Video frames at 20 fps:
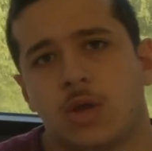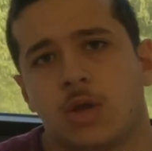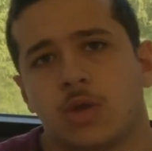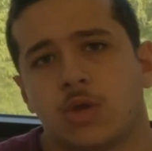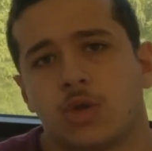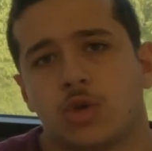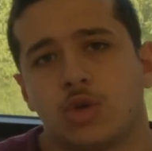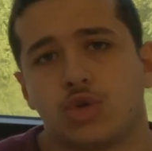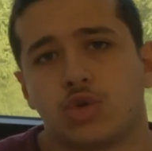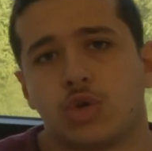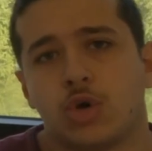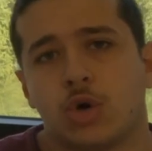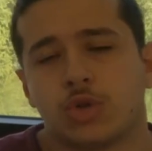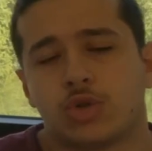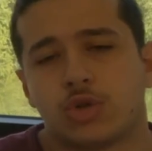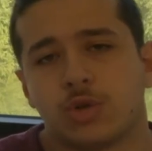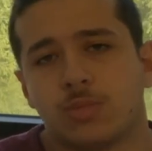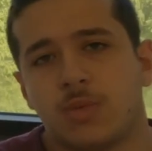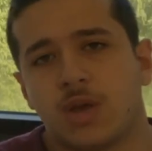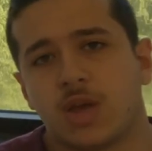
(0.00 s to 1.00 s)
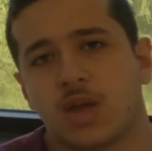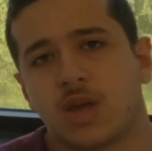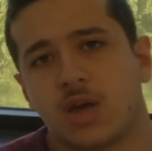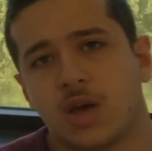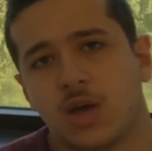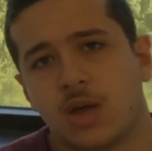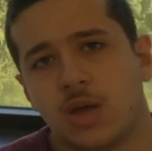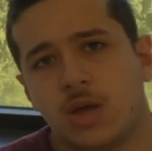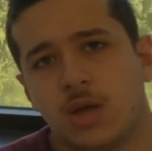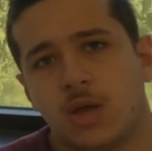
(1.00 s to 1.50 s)
could go to
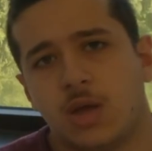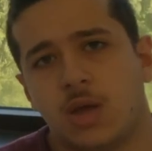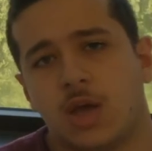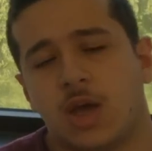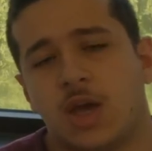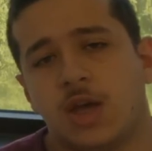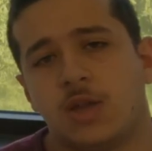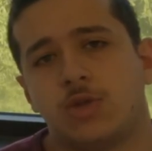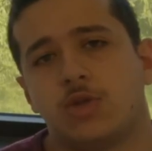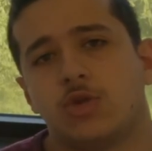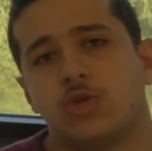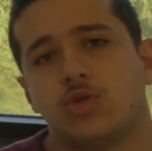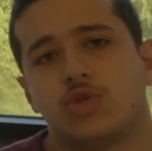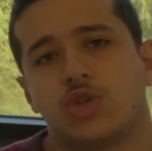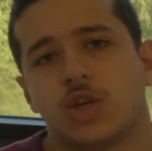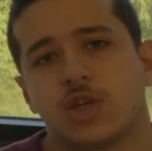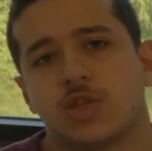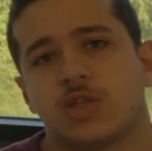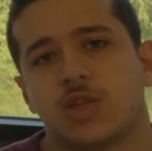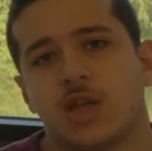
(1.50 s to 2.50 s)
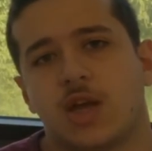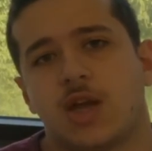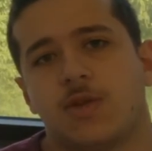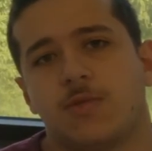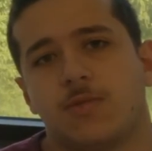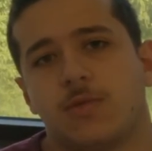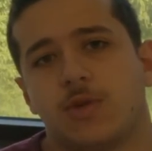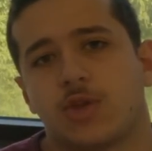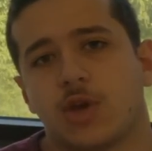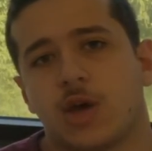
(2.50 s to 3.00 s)
Mecca and do just that
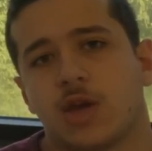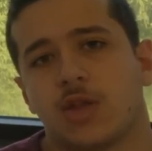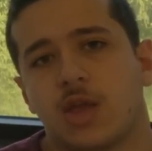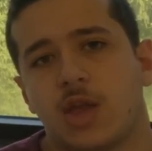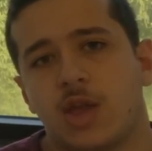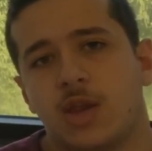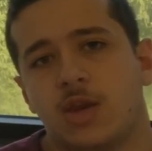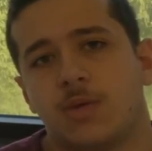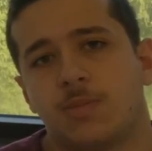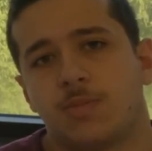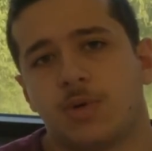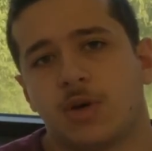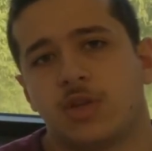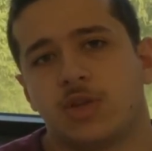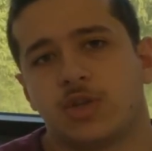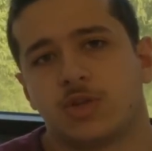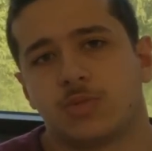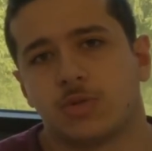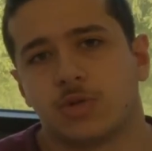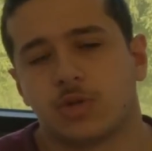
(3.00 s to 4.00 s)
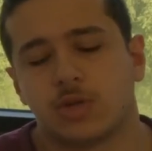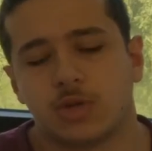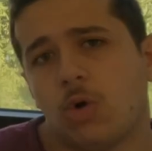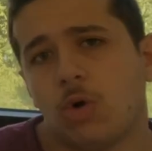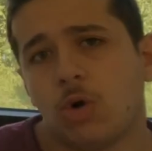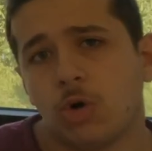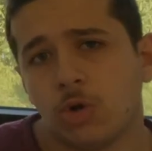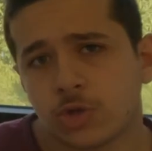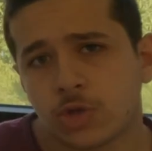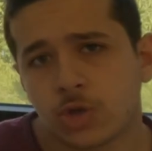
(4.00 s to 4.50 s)
without any punishment.
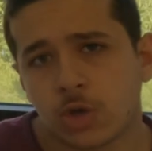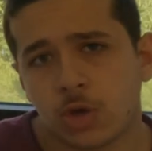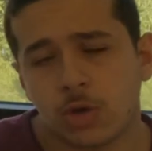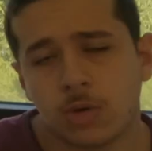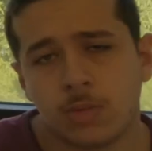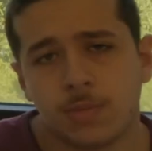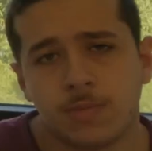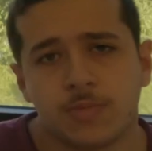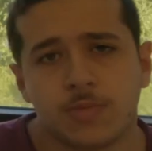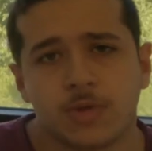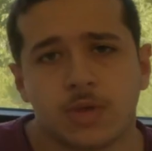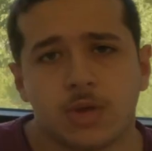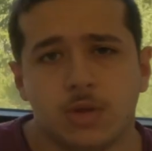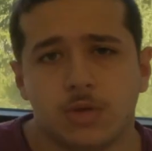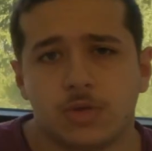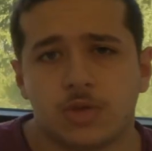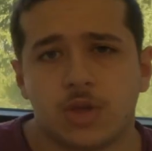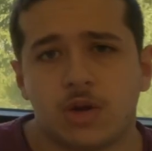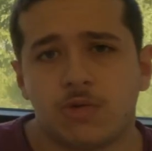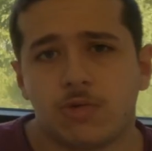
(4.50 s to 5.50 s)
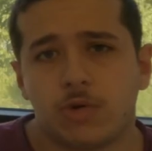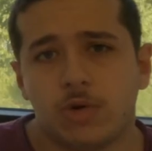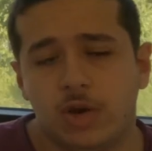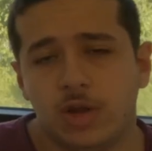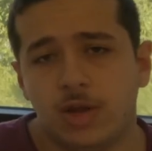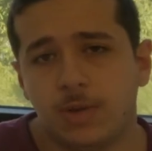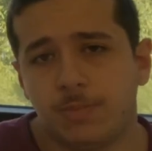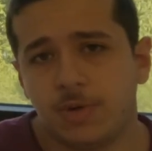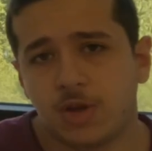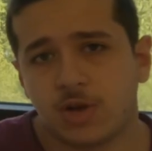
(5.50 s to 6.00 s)
Also, there were
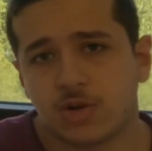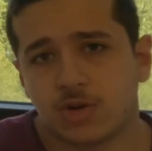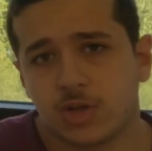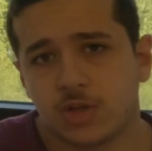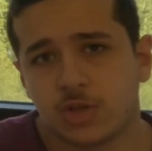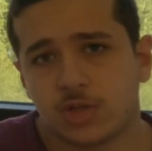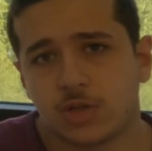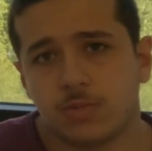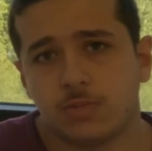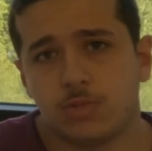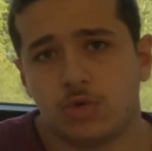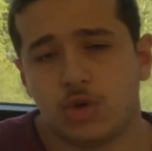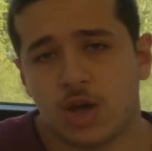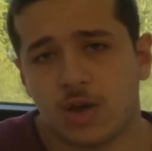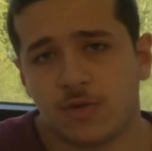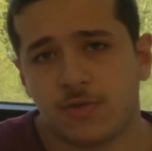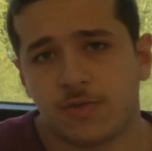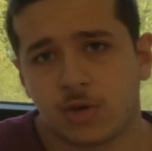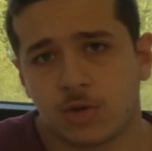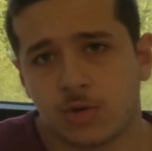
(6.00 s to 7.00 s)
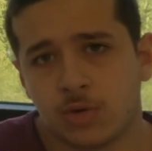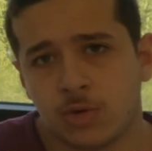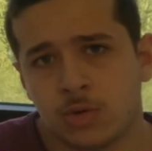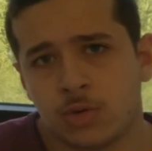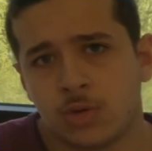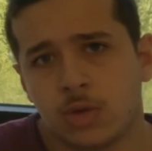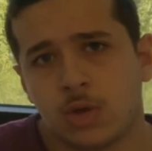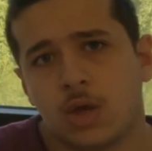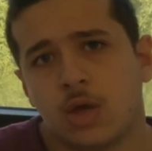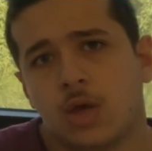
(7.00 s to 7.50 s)
hypocrites,
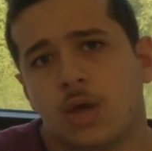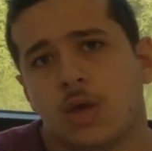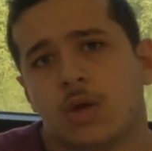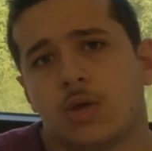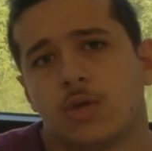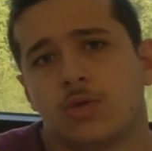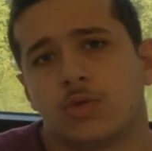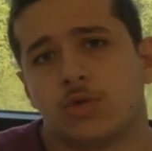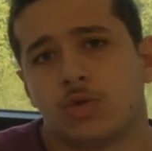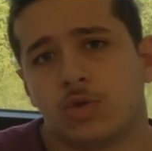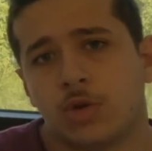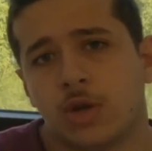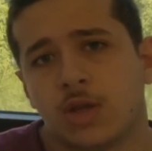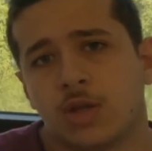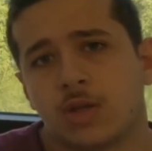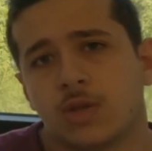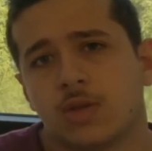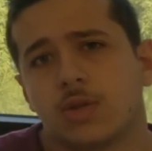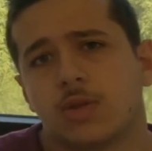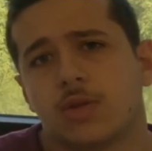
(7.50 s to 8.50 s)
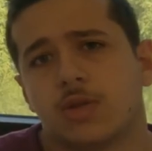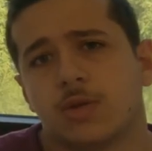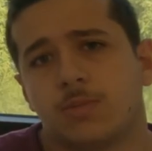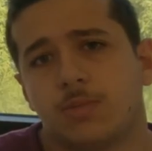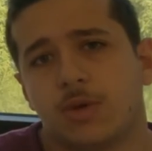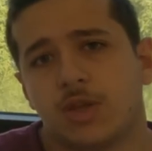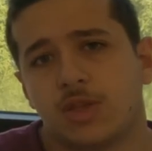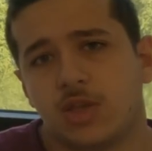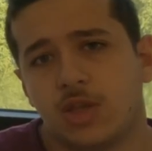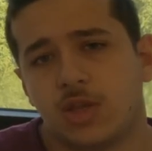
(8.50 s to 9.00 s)
munafiqun, during the
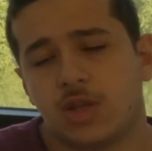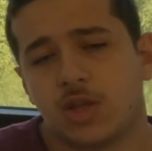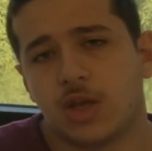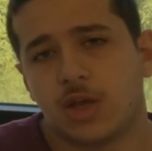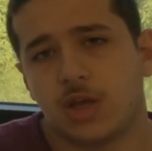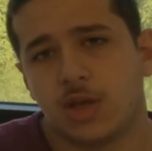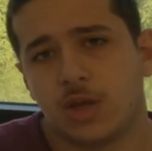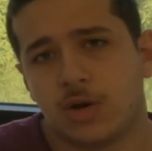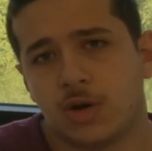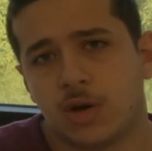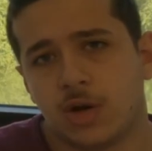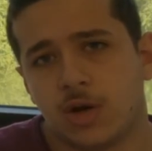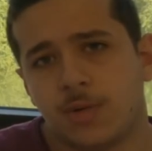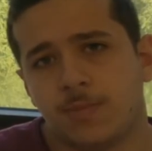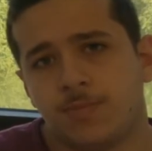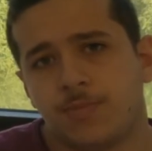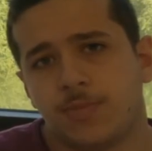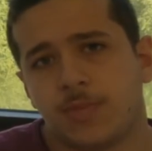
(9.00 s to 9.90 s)
Medina era,